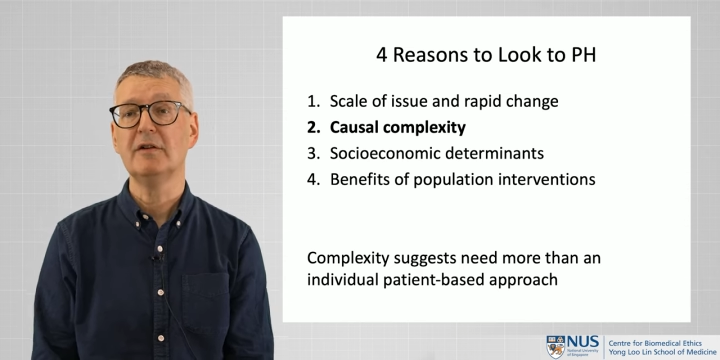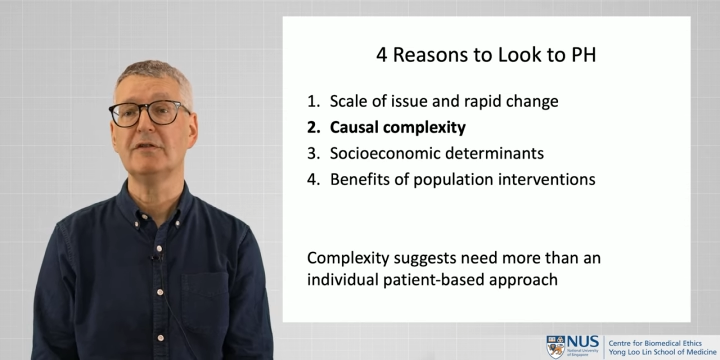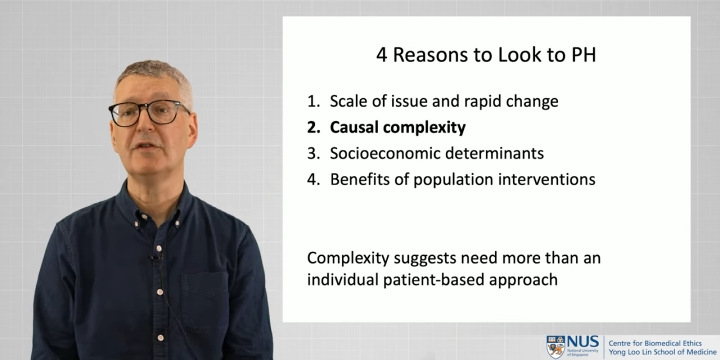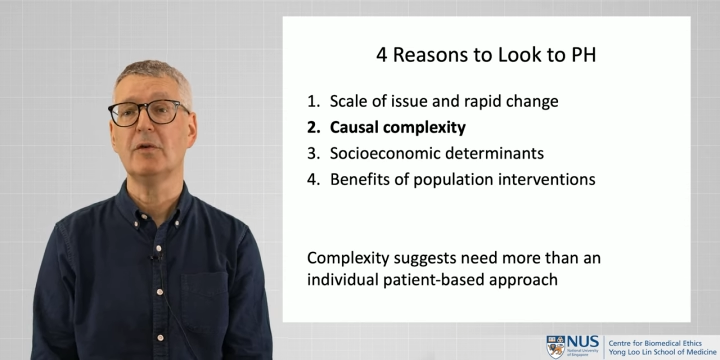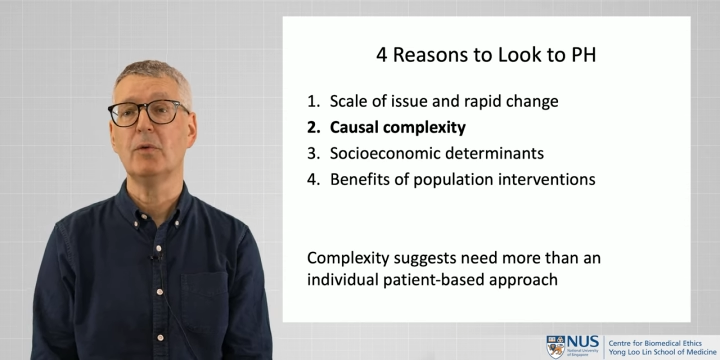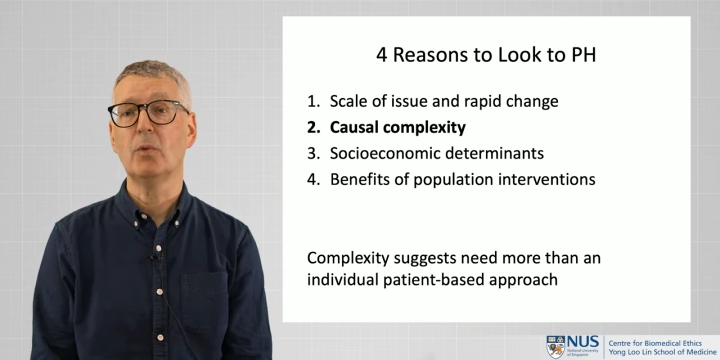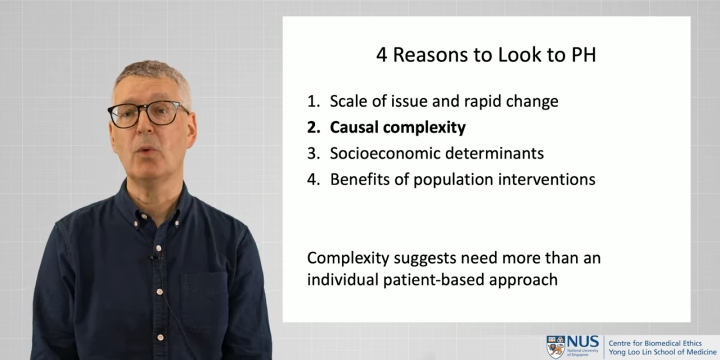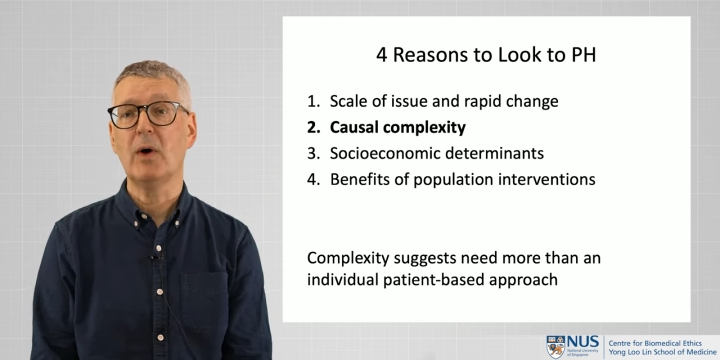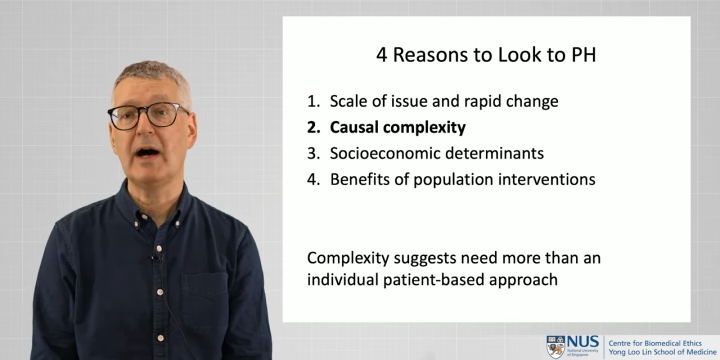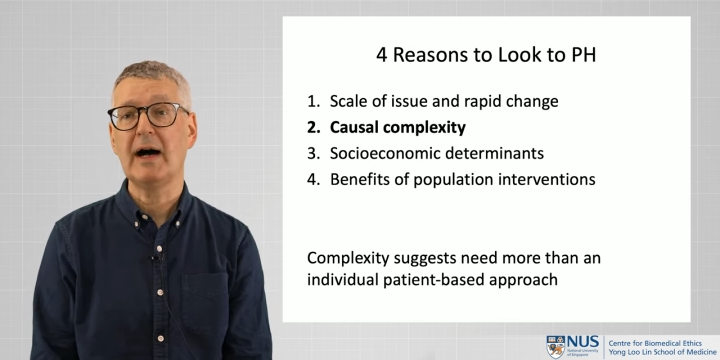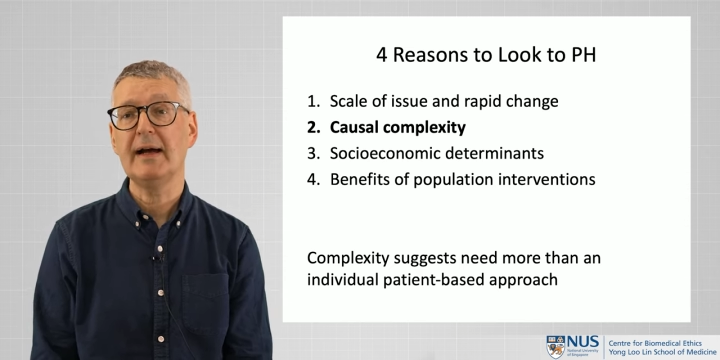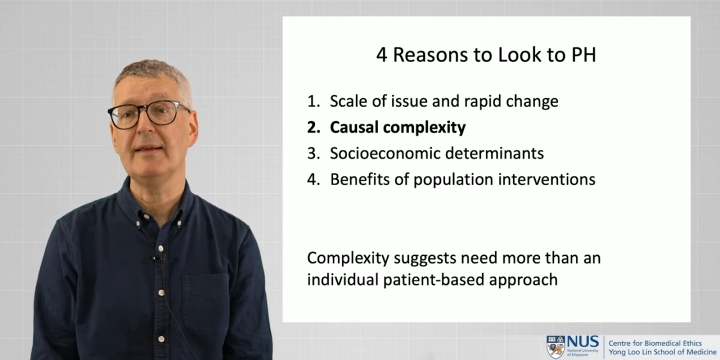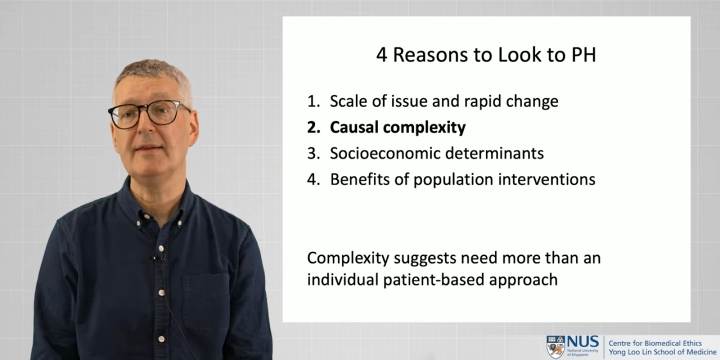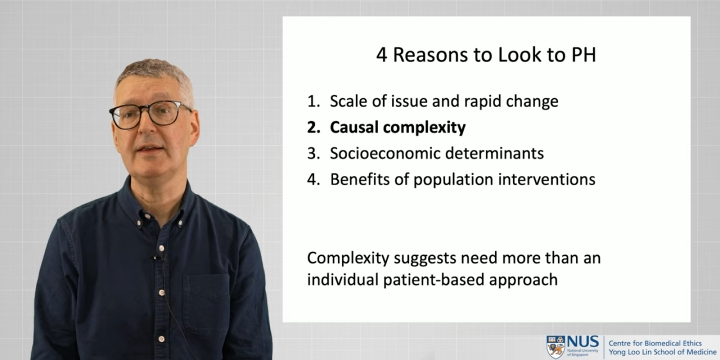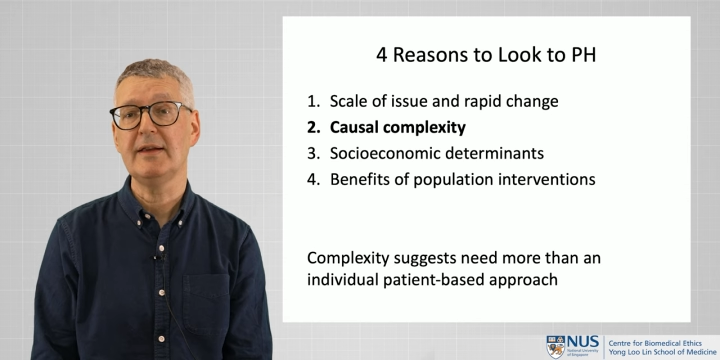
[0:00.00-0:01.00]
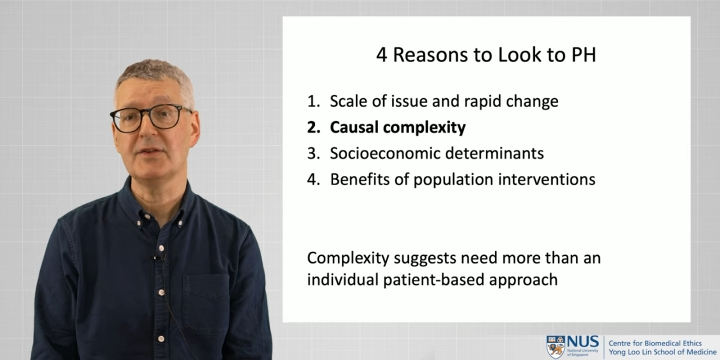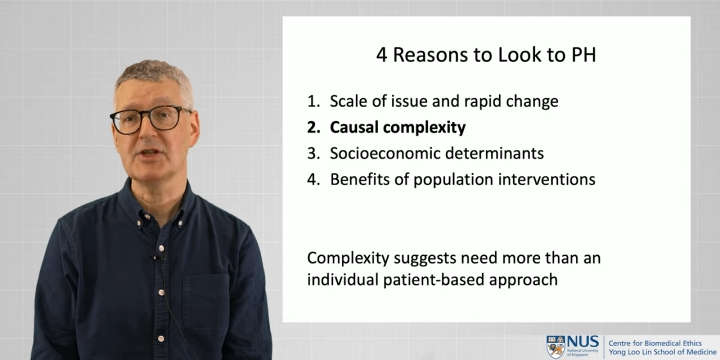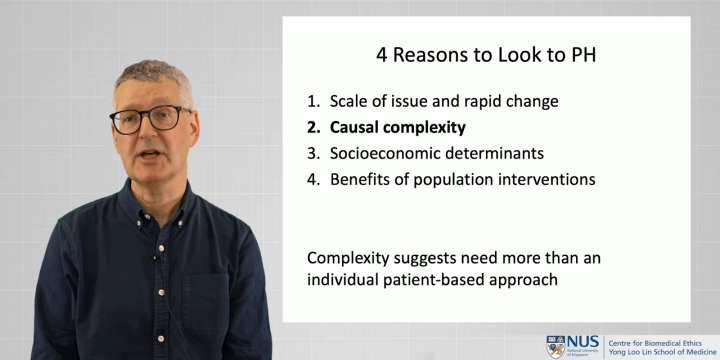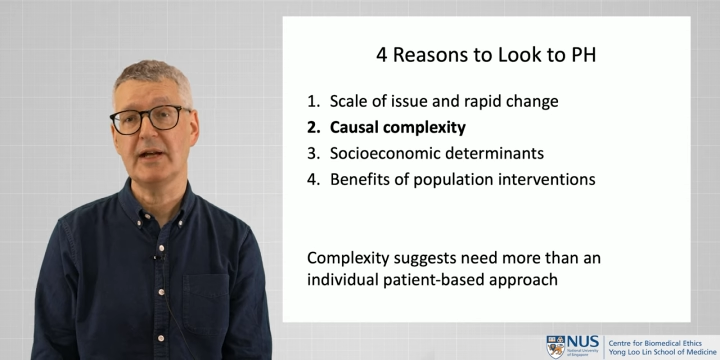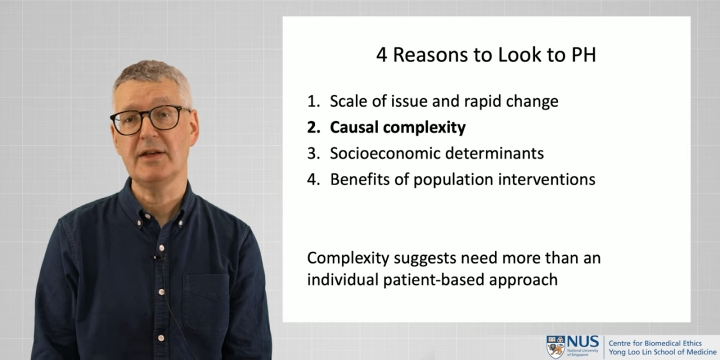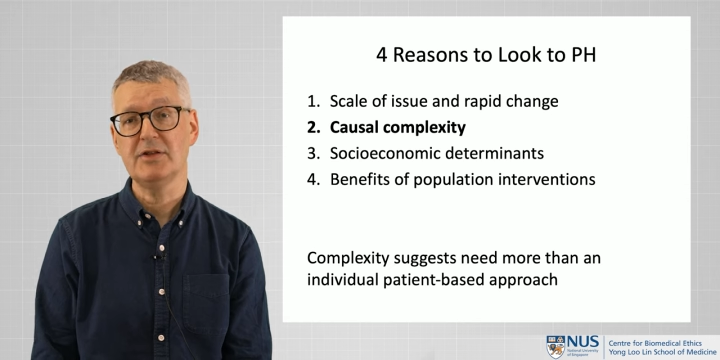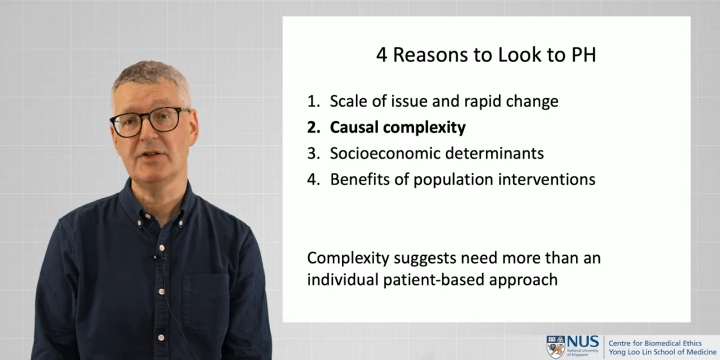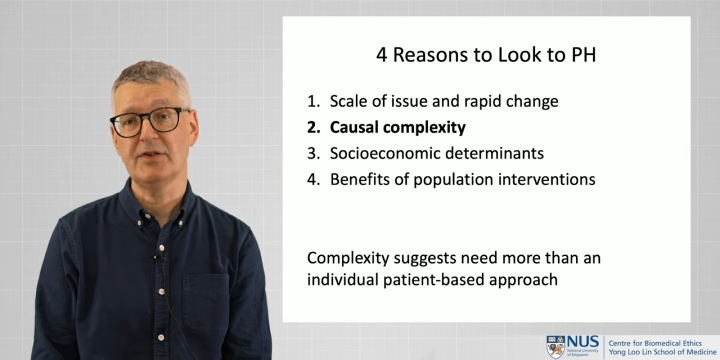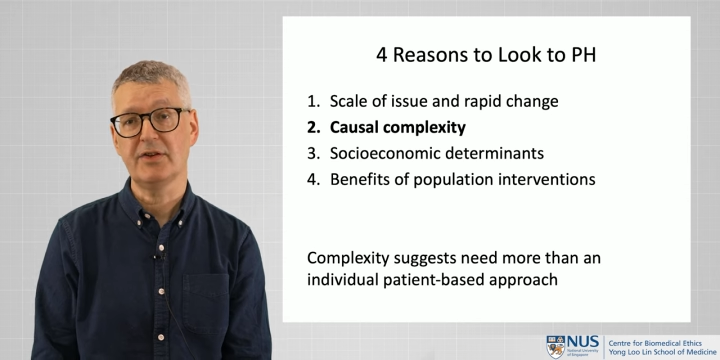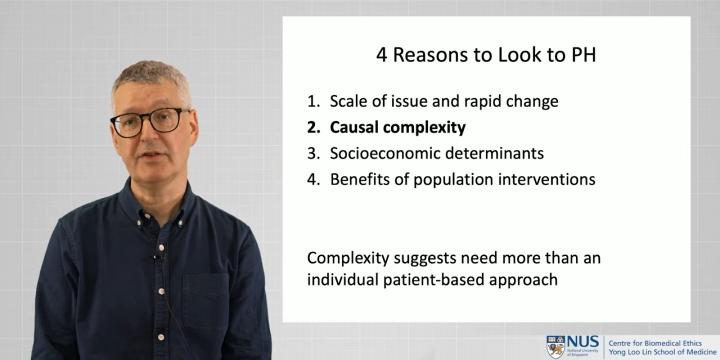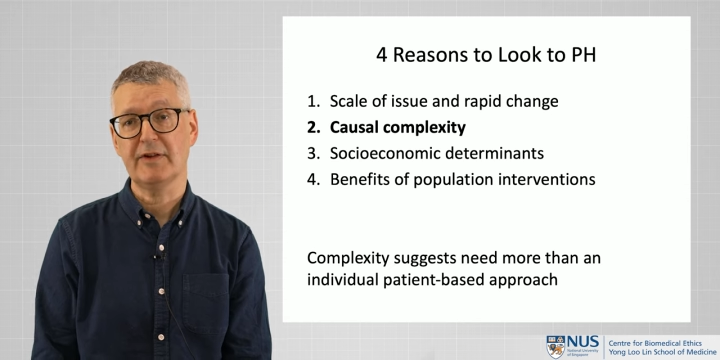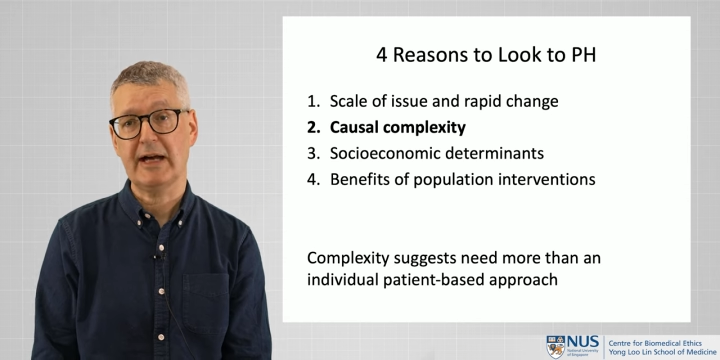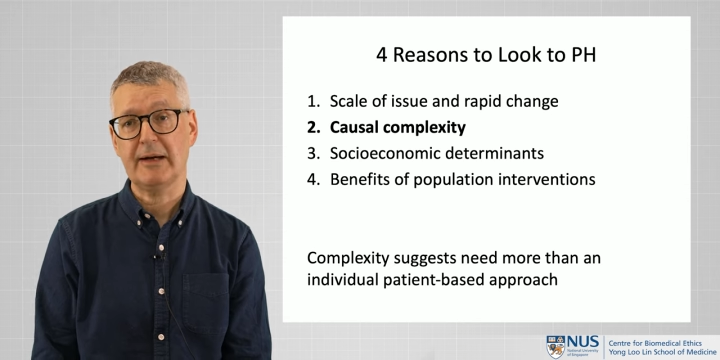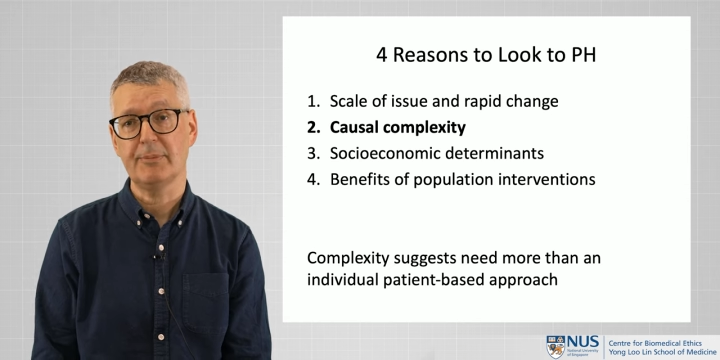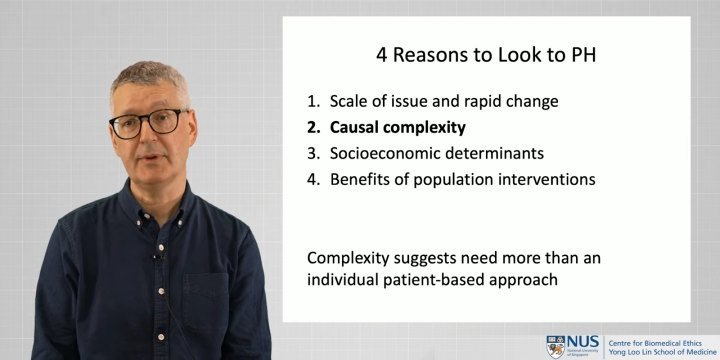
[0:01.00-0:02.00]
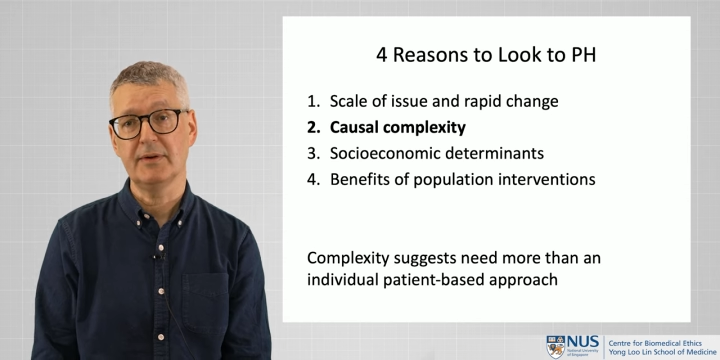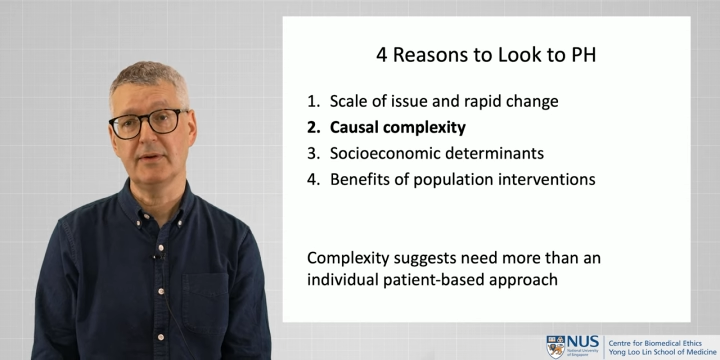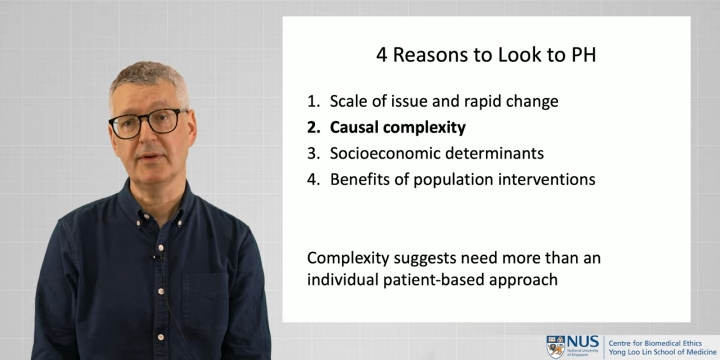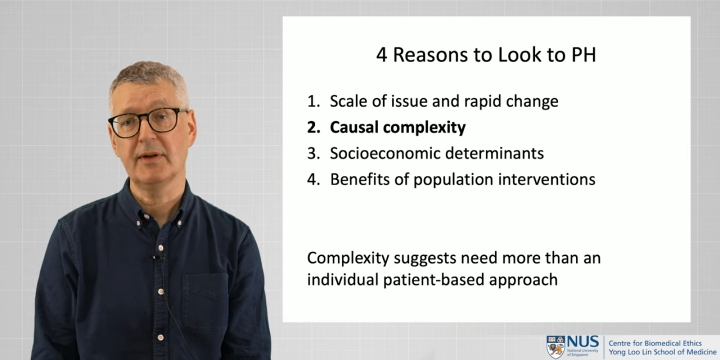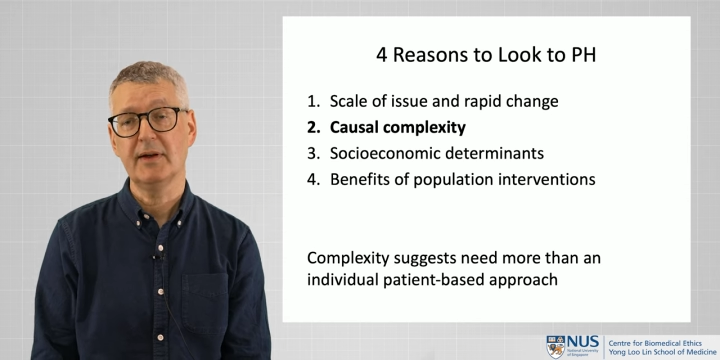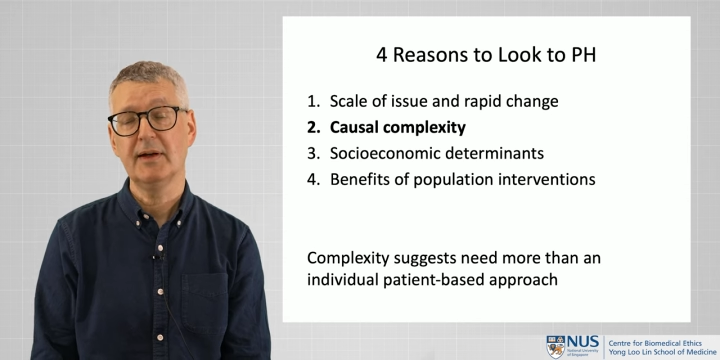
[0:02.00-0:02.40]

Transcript: for why these changes have happened.